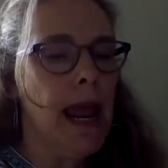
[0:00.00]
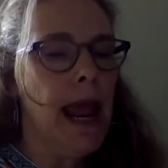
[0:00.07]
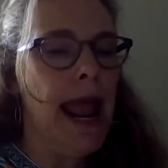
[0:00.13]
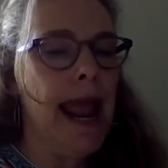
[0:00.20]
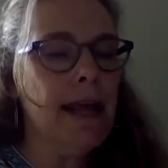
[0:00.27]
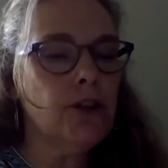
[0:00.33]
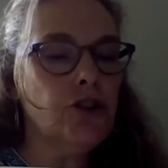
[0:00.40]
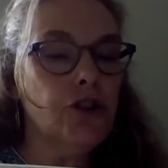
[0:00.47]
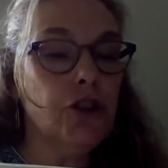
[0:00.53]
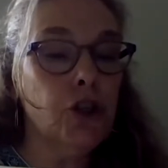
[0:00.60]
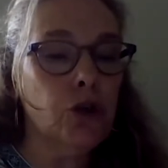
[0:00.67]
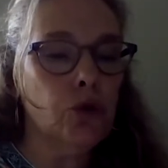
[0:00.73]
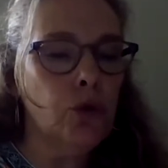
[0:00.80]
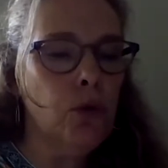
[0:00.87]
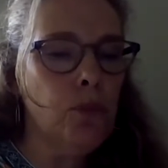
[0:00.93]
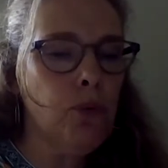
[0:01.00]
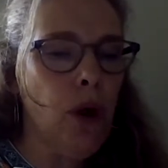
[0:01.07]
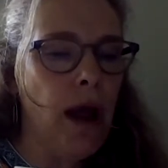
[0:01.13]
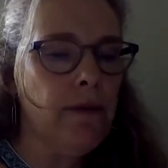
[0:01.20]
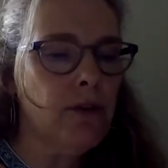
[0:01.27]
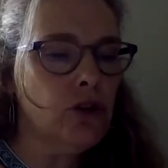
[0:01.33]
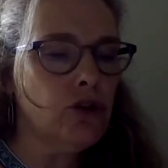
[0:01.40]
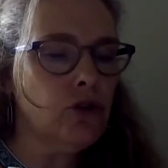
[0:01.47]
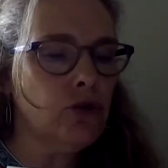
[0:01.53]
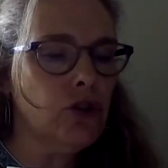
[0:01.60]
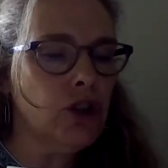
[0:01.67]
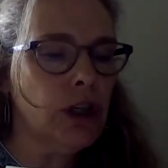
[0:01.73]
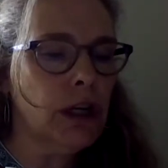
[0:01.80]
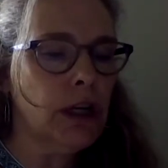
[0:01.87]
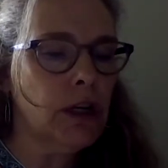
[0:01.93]
And you, Private
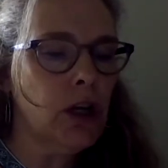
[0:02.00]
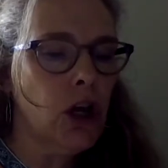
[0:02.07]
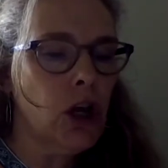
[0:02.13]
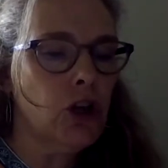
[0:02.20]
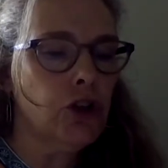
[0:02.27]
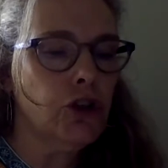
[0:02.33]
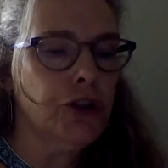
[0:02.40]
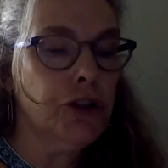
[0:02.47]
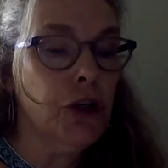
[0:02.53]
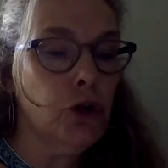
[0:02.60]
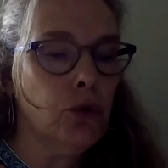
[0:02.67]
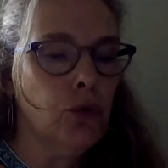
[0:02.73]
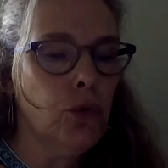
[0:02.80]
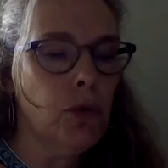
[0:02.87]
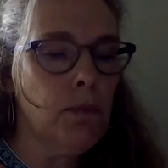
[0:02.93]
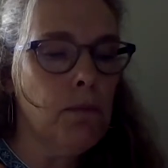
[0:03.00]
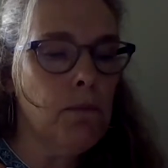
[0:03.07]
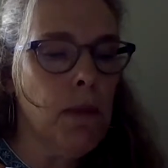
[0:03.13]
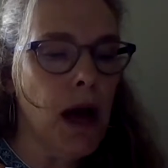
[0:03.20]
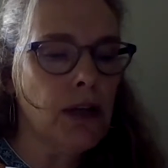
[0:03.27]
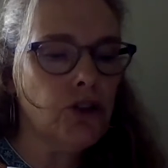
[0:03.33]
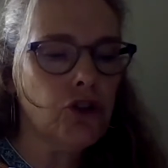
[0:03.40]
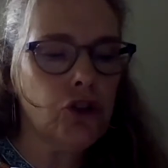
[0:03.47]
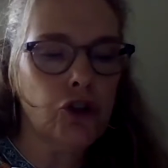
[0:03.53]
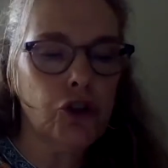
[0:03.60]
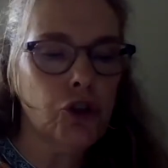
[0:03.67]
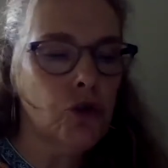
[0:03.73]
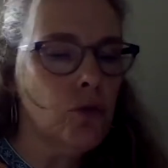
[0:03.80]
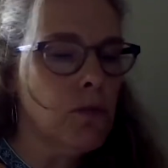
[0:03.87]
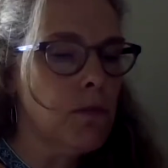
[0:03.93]
Duchesne, you must
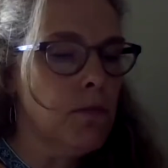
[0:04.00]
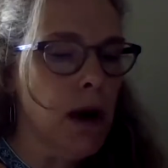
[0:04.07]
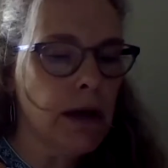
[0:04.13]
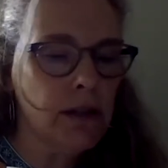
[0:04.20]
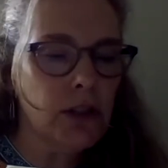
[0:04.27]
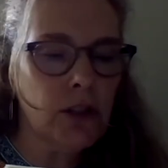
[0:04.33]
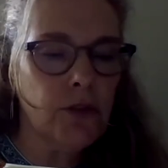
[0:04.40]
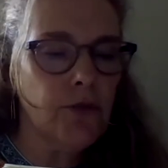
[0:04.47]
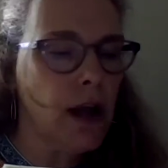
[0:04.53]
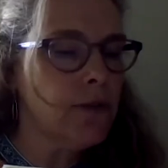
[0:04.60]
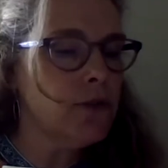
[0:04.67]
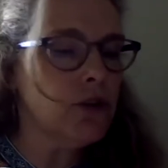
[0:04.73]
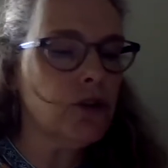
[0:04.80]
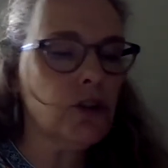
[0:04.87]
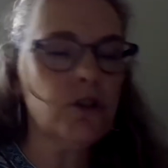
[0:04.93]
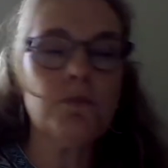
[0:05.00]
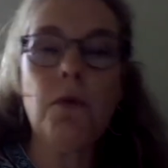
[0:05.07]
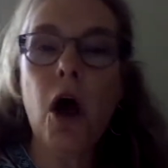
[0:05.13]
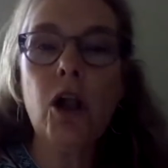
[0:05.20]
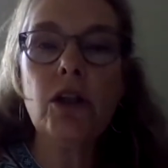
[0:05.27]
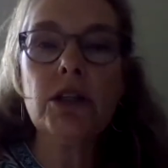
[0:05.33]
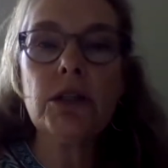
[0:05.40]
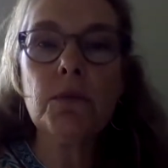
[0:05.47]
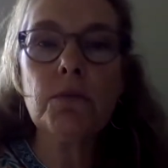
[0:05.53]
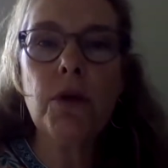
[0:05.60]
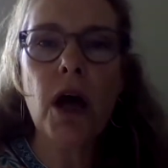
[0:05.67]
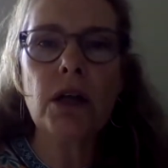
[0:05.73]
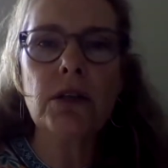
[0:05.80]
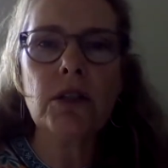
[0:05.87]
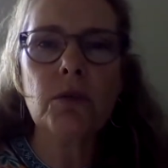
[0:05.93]
find the smallest
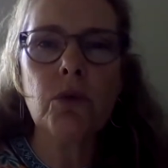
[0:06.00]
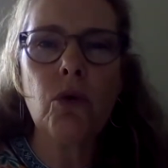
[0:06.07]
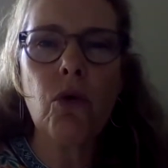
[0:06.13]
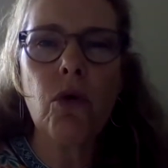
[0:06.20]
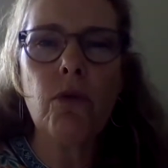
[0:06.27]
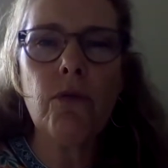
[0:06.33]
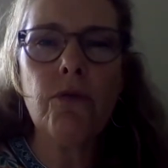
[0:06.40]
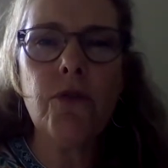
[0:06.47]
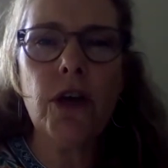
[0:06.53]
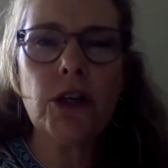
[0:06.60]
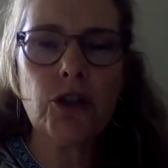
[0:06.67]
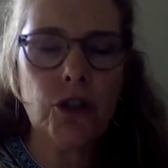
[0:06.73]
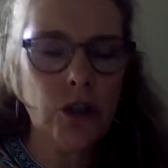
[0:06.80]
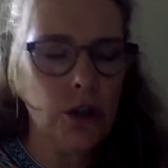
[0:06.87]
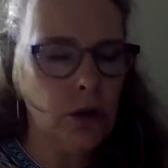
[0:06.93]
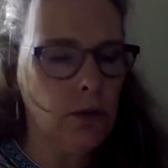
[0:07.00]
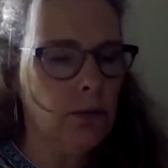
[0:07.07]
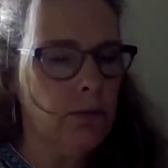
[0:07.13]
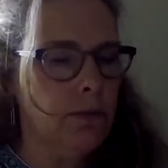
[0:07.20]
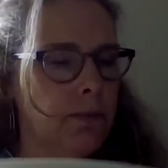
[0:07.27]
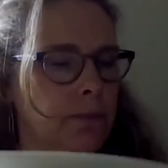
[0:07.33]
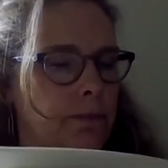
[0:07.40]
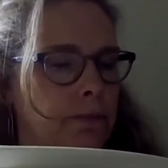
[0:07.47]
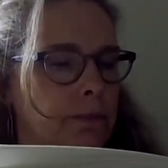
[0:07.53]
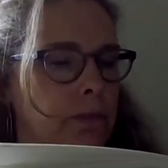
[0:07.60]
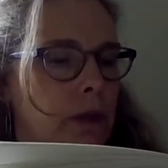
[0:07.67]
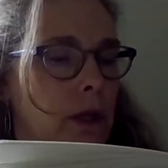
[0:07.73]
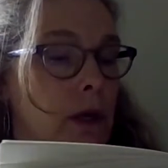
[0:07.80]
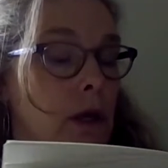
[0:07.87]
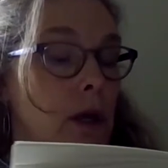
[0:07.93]
possible fish.
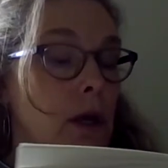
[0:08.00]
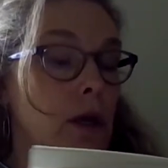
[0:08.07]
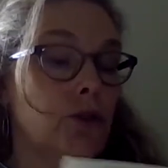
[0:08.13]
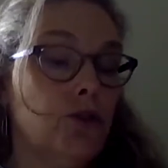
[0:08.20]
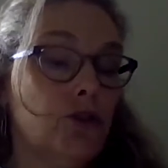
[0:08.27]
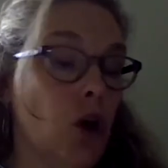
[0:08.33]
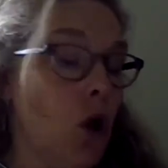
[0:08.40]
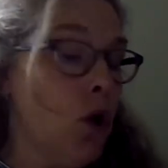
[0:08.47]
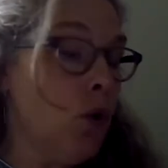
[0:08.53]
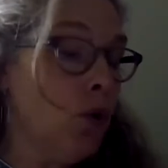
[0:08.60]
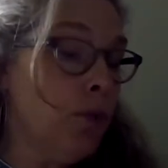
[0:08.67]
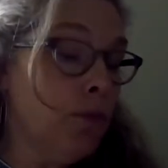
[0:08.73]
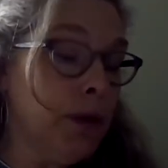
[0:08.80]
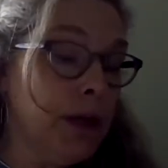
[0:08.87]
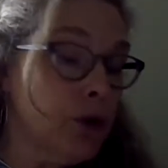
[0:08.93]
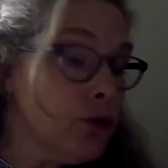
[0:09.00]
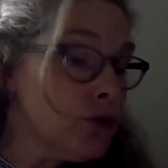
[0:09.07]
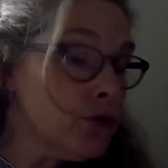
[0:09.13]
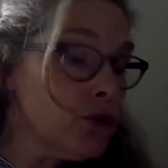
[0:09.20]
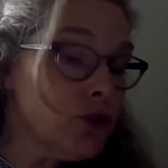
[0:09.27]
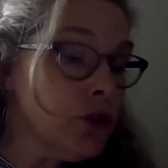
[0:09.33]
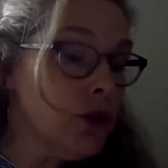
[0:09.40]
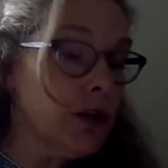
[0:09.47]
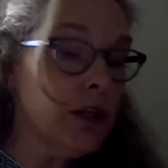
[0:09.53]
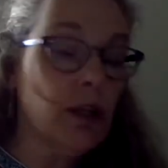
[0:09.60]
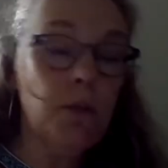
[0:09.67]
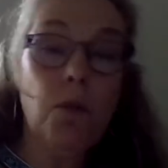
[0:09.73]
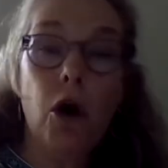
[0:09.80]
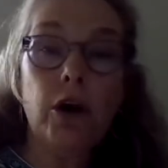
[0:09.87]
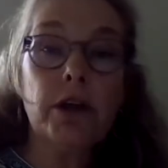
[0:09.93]
So Peter stood in
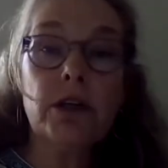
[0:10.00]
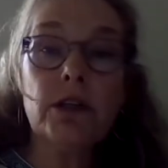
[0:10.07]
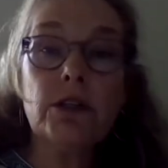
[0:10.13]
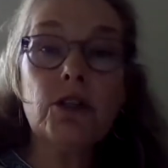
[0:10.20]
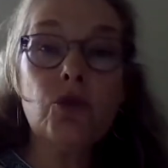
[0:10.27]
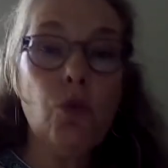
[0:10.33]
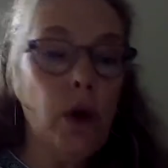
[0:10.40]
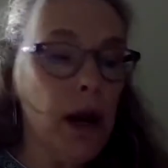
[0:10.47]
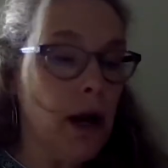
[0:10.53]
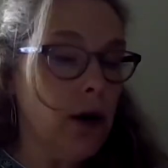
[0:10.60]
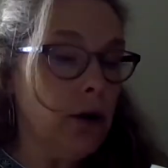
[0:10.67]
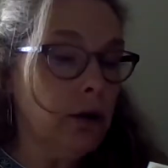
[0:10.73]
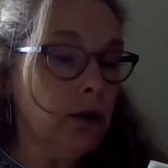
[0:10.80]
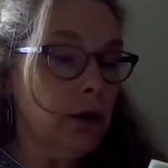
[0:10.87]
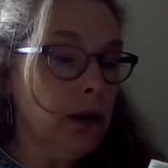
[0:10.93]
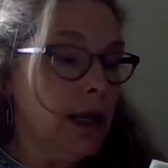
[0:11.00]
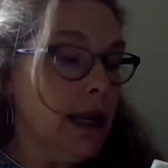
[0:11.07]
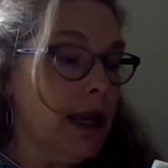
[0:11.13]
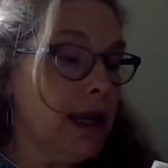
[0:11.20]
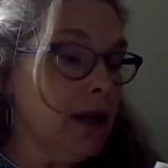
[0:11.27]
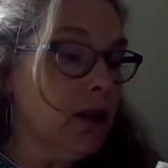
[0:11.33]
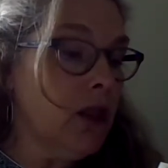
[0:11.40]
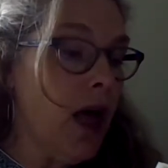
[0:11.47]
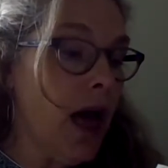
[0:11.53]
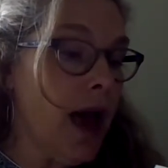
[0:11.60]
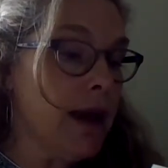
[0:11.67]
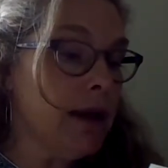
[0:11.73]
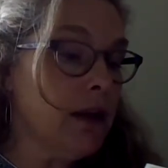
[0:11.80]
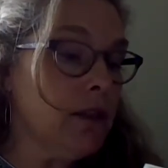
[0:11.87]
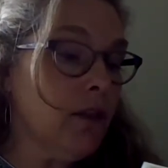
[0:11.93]
the market square in a
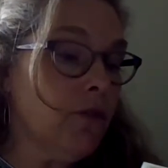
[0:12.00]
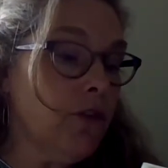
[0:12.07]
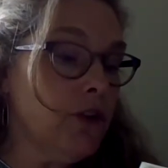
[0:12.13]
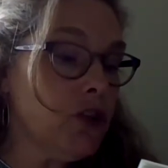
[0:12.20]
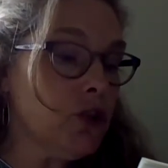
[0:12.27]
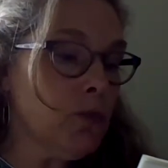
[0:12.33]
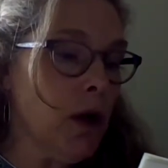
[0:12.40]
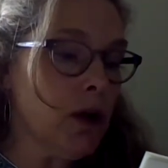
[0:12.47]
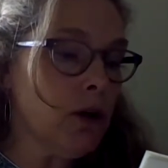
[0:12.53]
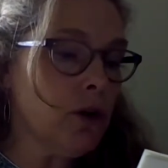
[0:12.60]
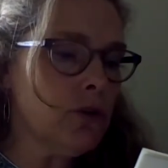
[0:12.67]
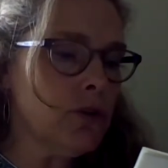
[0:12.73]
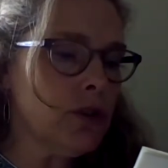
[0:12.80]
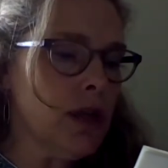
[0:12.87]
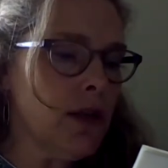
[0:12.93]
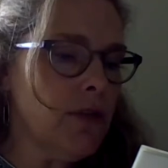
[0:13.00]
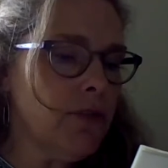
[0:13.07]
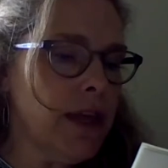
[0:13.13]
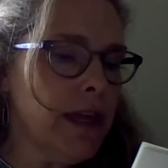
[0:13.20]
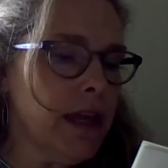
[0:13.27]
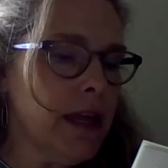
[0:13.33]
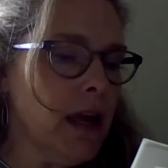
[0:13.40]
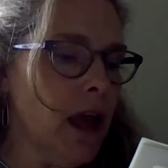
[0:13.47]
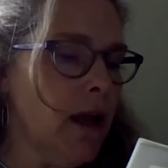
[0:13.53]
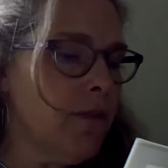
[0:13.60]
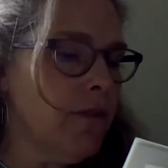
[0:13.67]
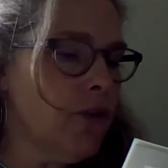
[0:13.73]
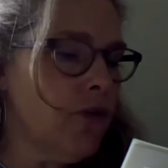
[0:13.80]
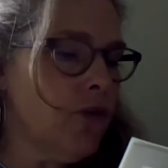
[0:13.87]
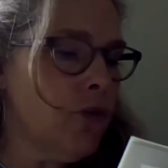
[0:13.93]
line at the fishmonger's, thinking
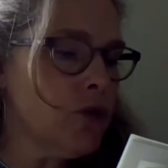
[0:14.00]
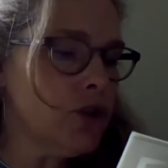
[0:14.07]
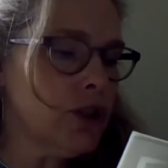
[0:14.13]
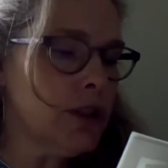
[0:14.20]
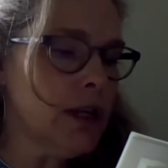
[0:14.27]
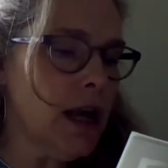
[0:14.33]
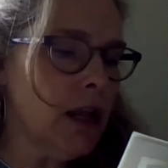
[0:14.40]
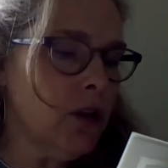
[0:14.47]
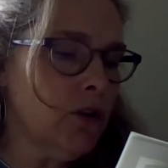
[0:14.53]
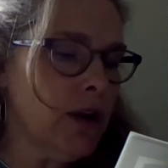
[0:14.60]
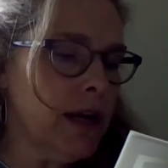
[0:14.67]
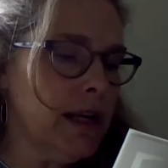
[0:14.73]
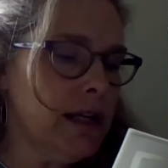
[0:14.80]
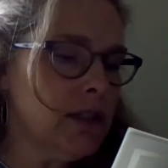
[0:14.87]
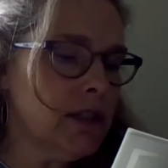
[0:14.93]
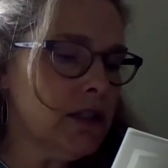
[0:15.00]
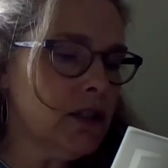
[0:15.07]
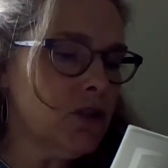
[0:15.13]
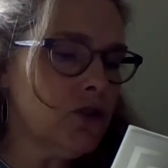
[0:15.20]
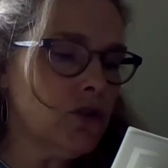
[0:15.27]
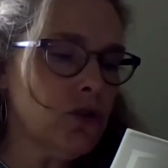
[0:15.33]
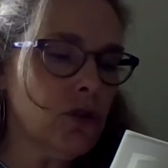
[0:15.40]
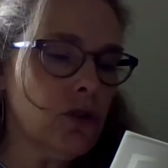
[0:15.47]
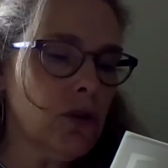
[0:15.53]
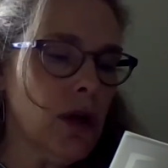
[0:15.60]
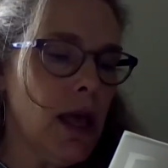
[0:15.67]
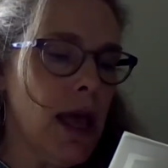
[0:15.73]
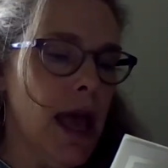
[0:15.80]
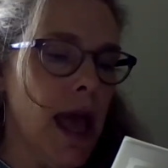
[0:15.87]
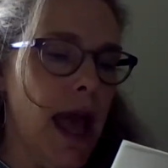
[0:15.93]
of the fortune teller and his sister,
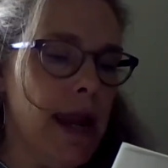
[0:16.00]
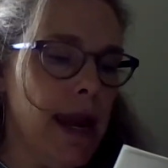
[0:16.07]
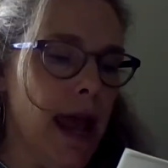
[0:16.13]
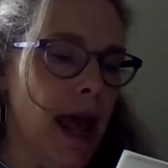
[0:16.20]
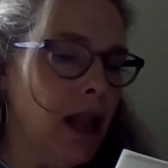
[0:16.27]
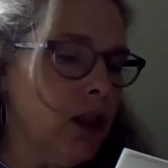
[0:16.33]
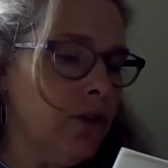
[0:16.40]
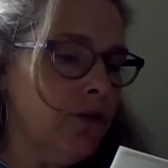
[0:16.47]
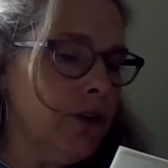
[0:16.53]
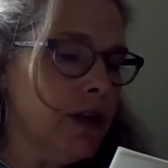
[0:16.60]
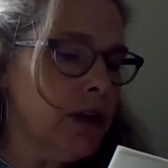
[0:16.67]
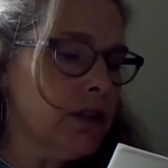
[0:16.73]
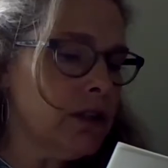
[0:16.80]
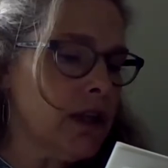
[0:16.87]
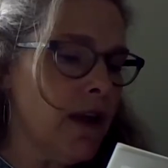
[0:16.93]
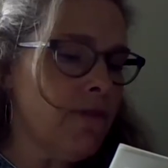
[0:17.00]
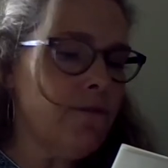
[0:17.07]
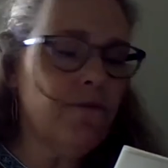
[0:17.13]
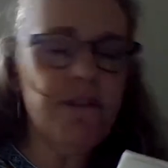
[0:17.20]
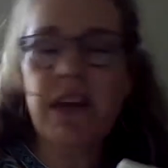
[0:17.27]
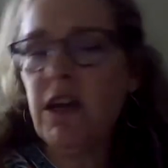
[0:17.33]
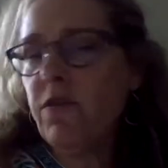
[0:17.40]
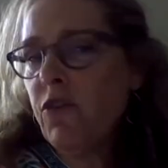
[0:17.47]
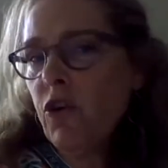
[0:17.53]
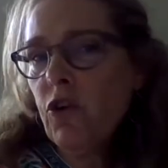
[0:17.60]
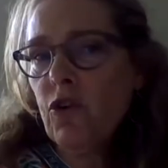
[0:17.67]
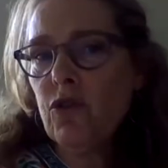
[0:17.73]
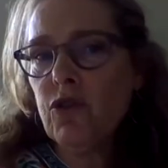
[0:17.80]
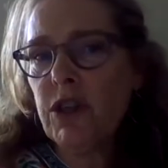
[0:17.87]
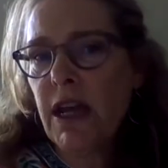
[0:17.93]
and elephants and
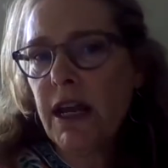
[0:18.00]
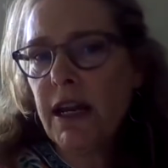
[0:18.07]
fevers and